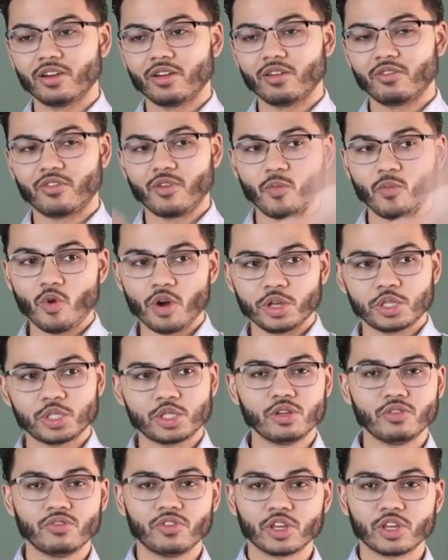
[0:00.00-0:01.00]
from what
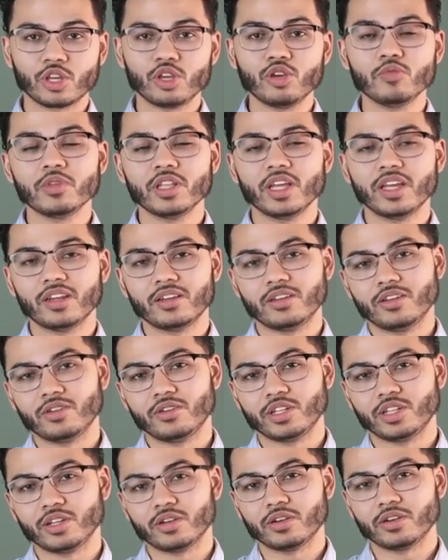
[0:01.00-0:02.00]
you've accumulated
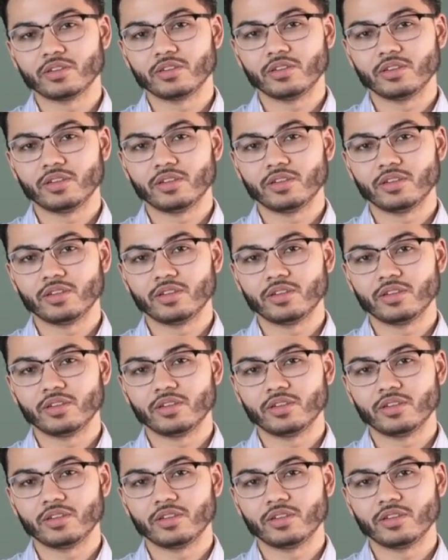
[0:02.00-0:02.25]
during your